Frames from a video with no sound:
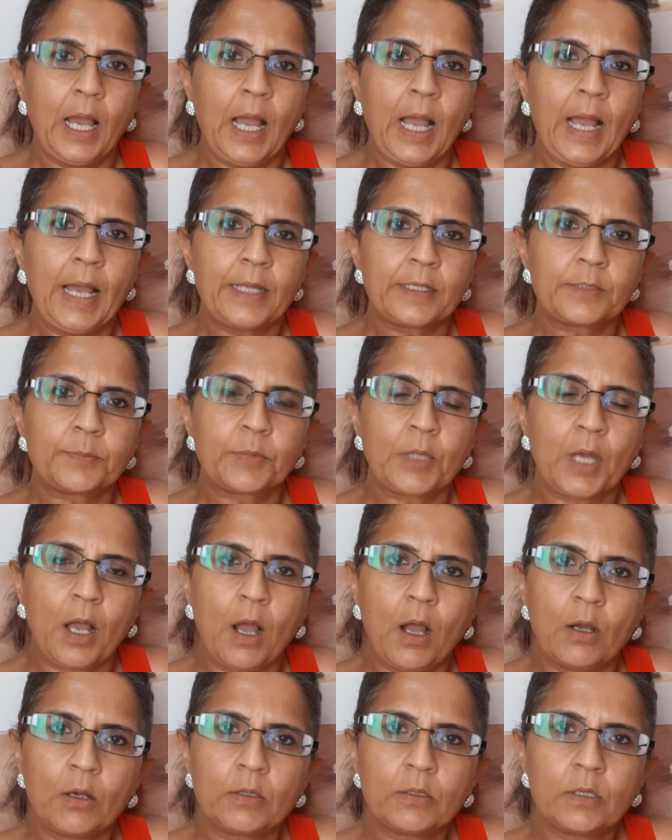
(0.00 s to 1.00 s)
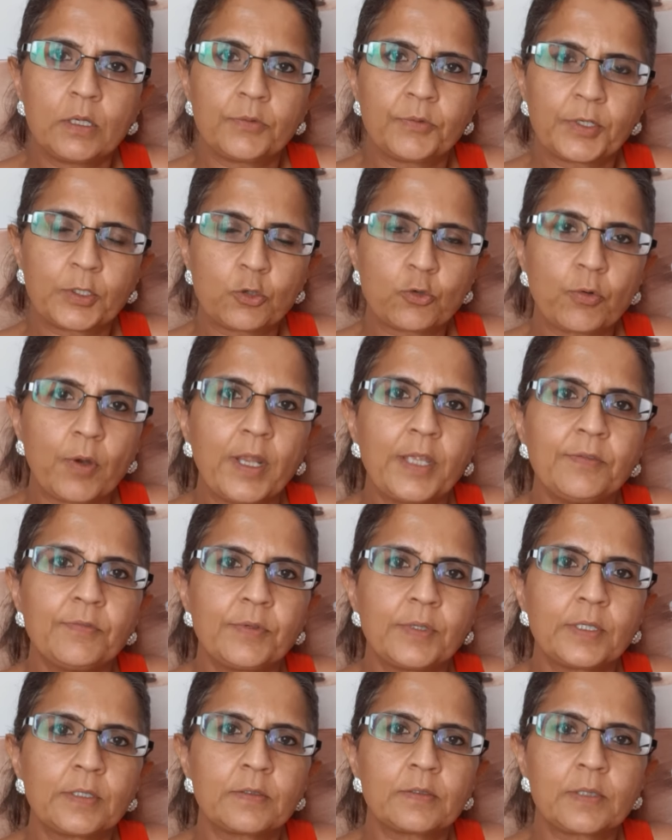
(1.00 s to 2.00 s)
and the hunger and
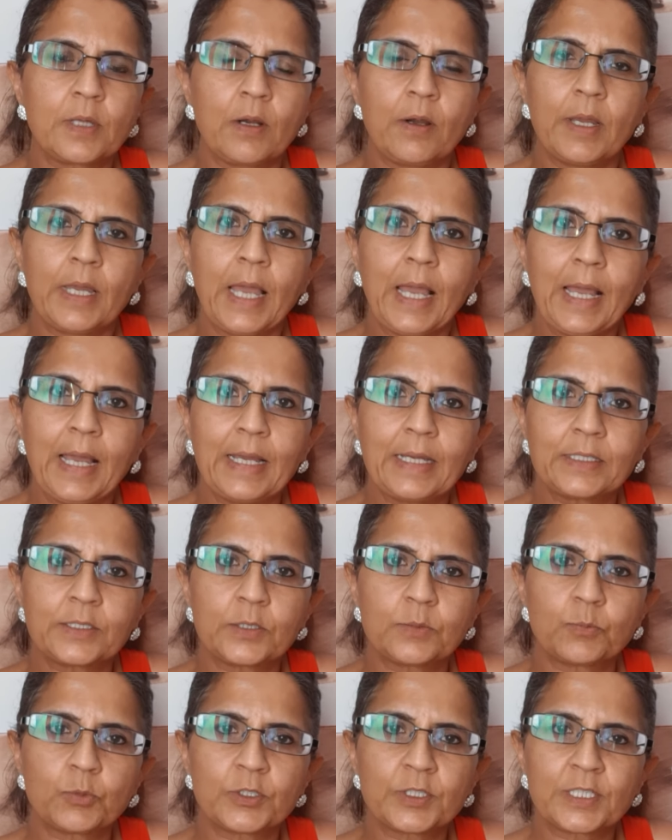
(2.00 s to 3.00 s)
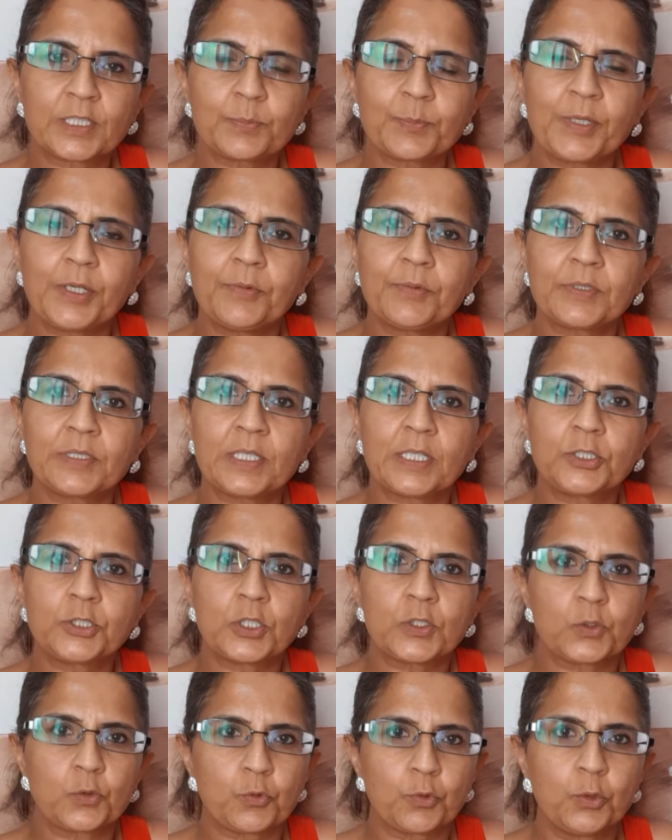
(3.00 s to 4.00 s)
cravings that I had and was experiencing
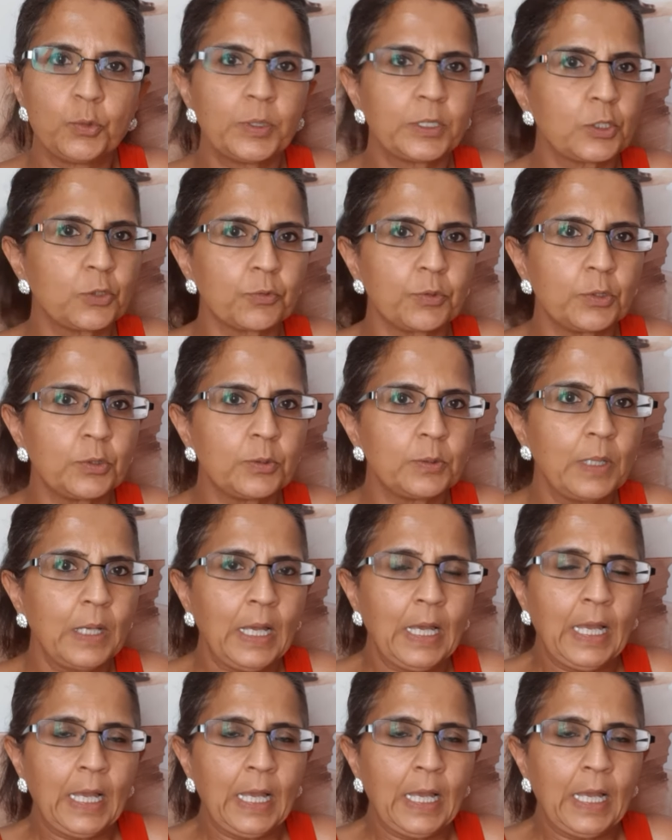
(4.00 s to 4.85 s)
just grew and grew.